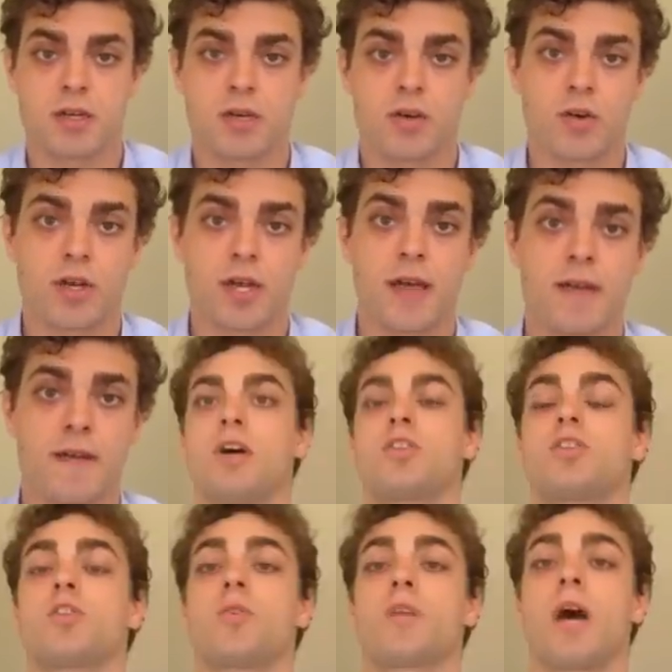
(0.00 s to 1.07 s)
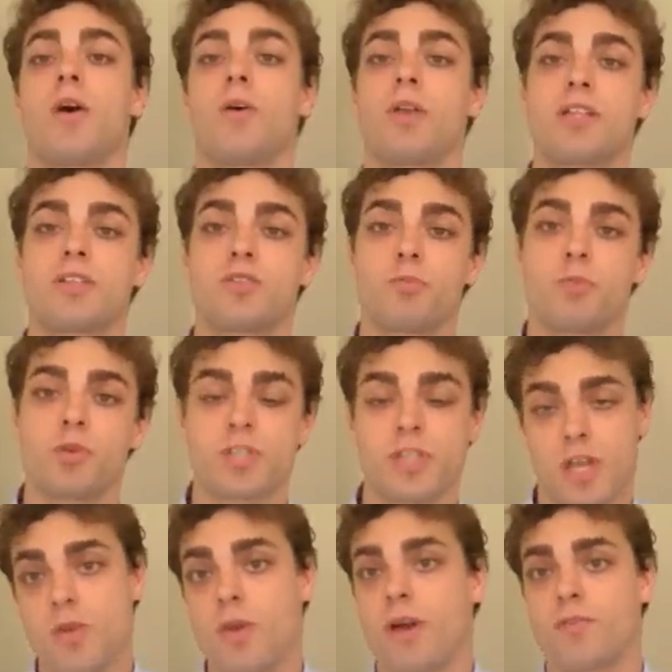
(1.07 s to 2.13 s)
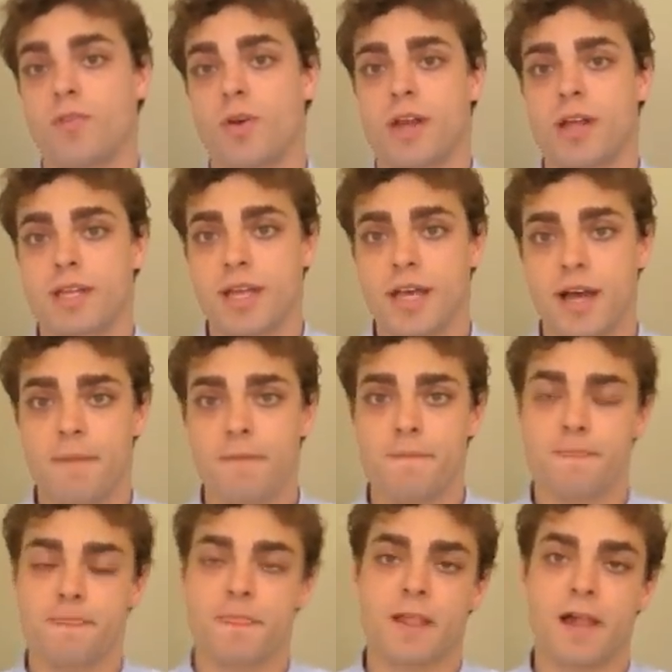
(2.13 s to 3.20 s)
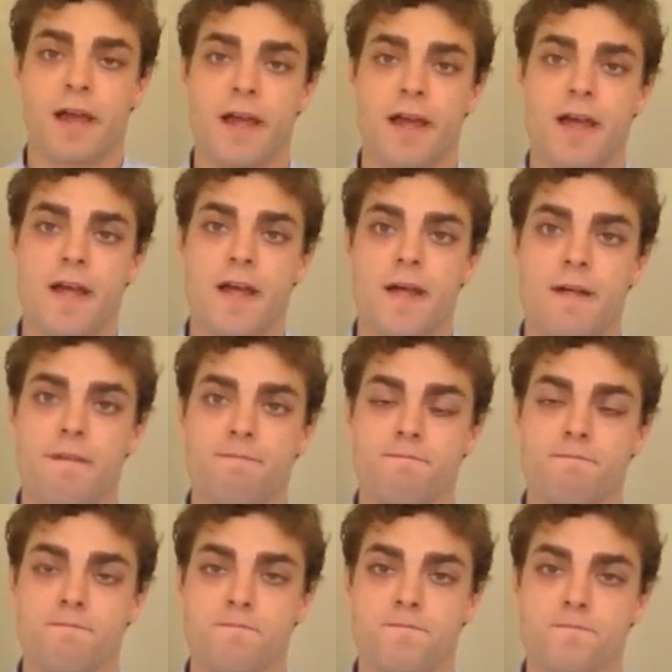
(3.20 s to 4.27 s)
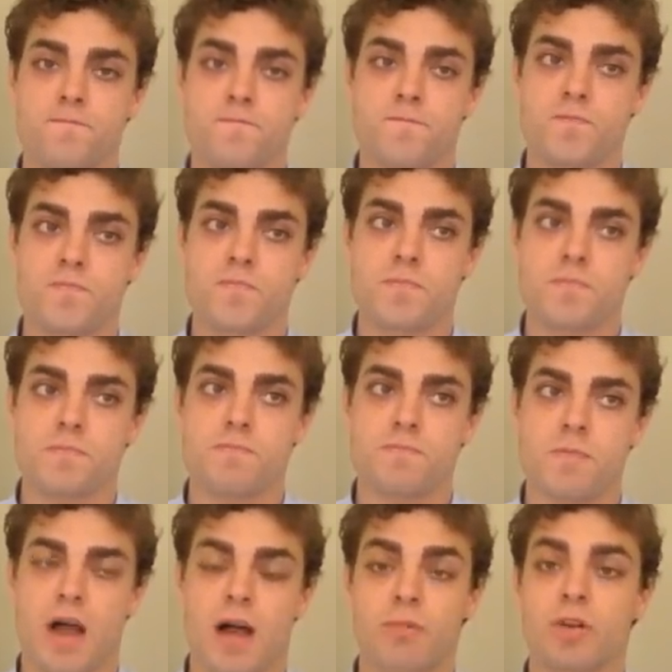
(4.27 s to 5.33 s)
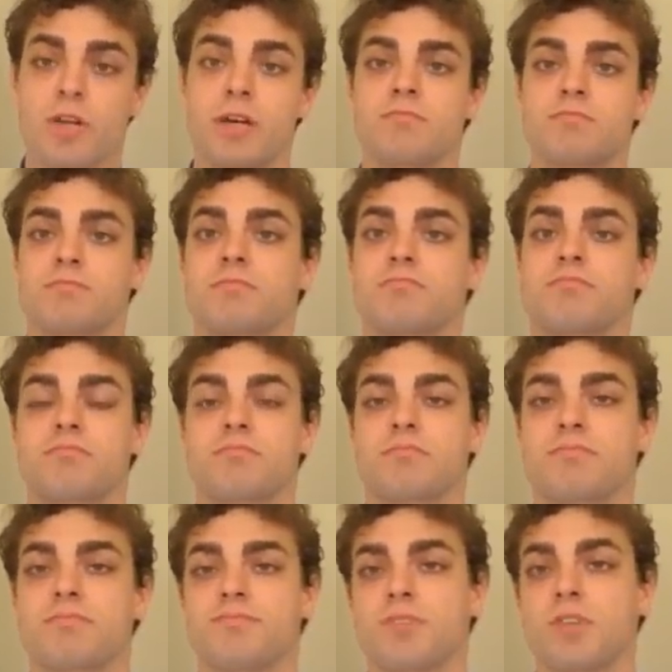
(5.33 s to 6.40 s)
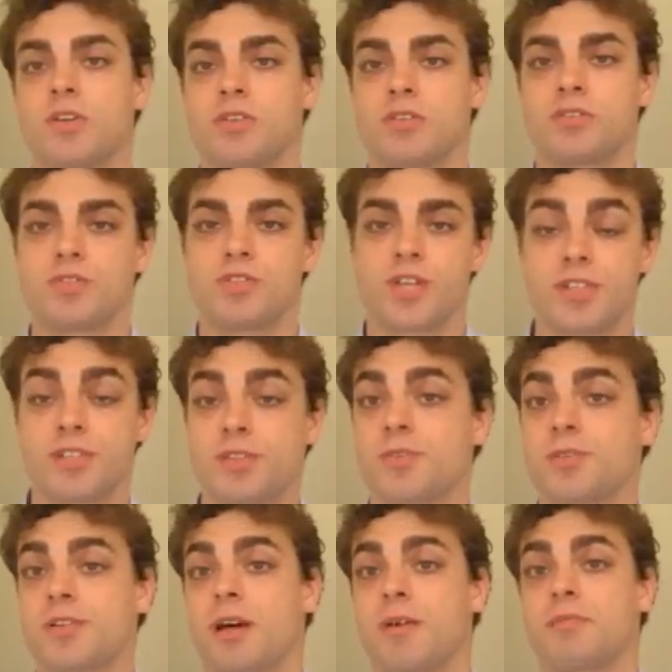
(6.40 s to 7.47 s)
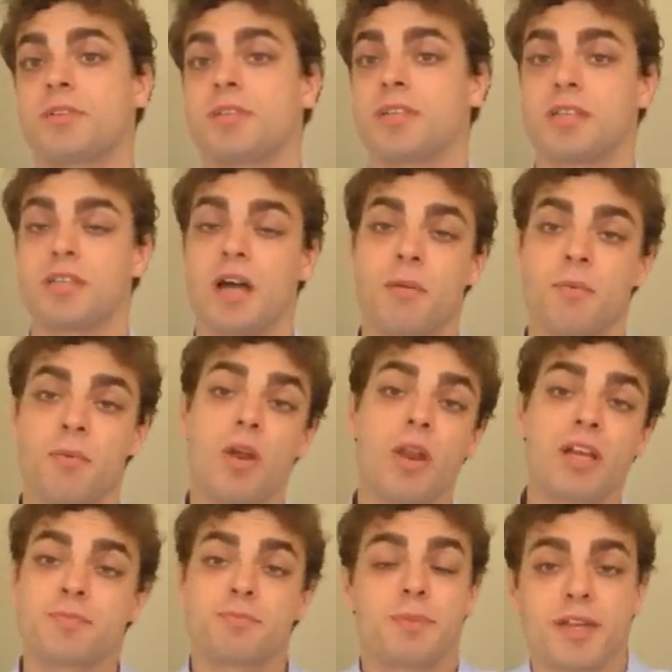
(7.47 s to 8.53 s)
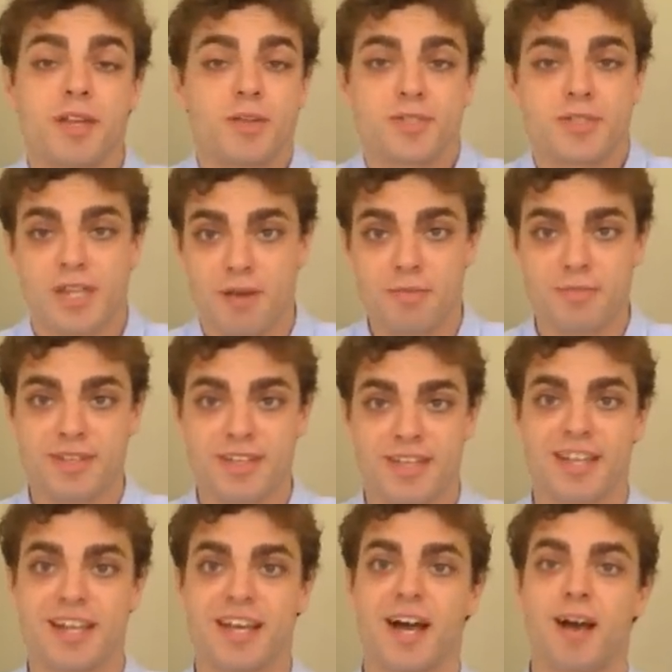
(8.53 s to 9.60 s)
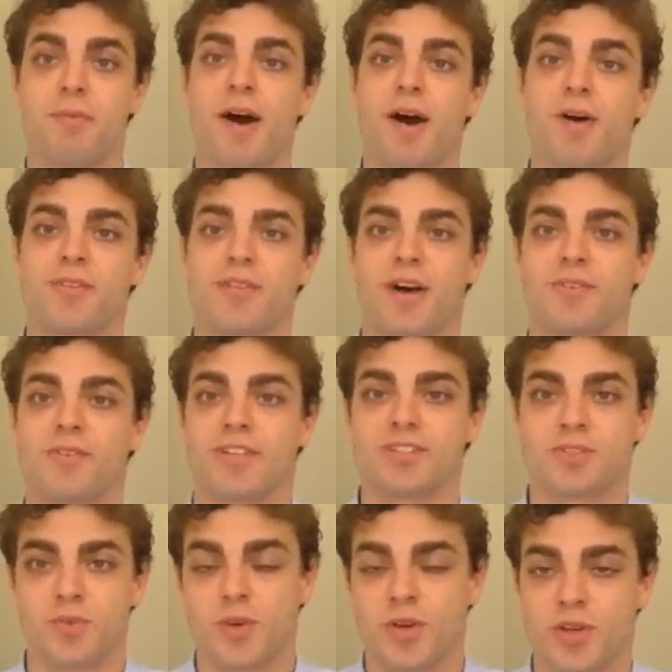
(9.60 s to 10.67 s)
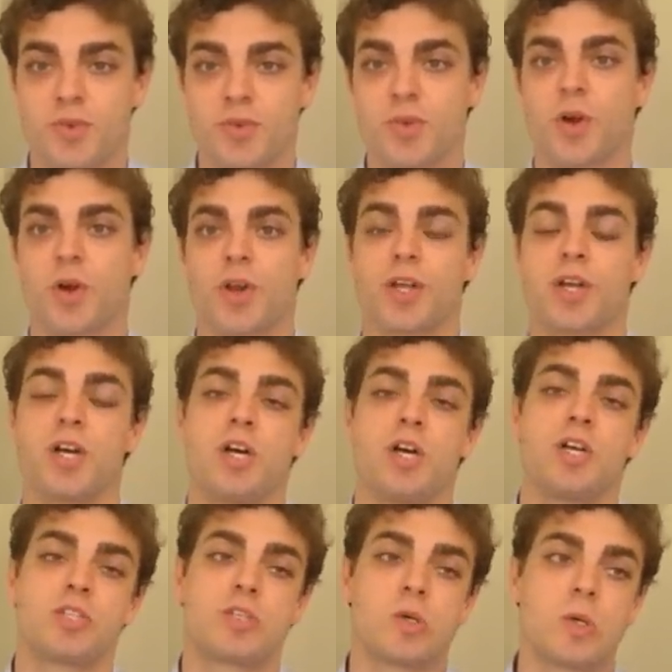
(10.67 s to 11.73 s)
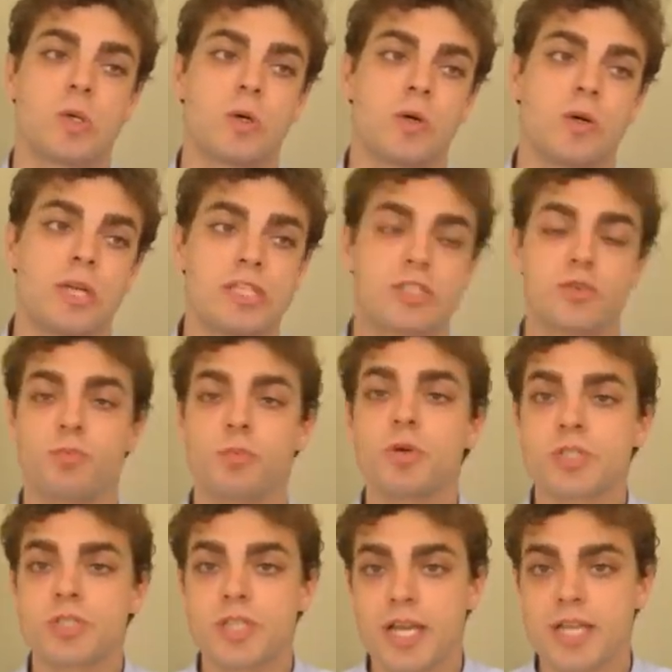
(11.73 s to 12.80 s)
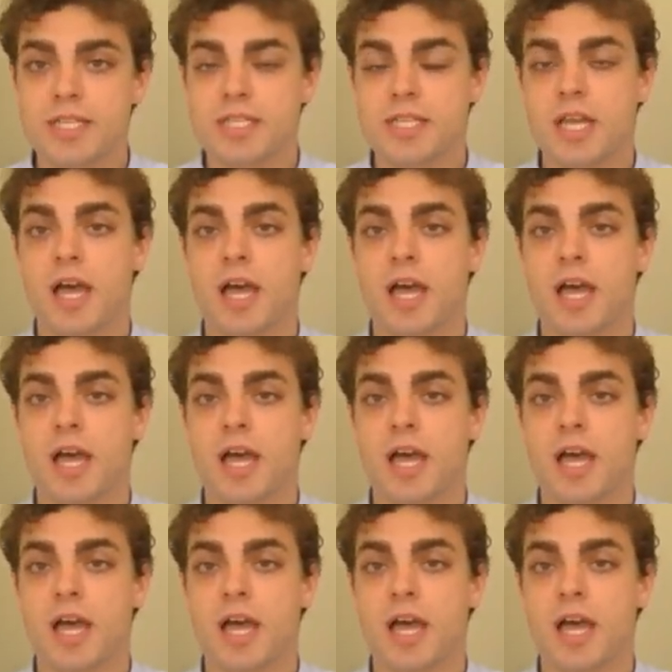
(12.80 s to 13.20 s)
Okay? So now let's suppose that you have your idea. I'm gonna, you know, suggest you something. I'm gonna explain you something about how does it work in New York. So let's suppose that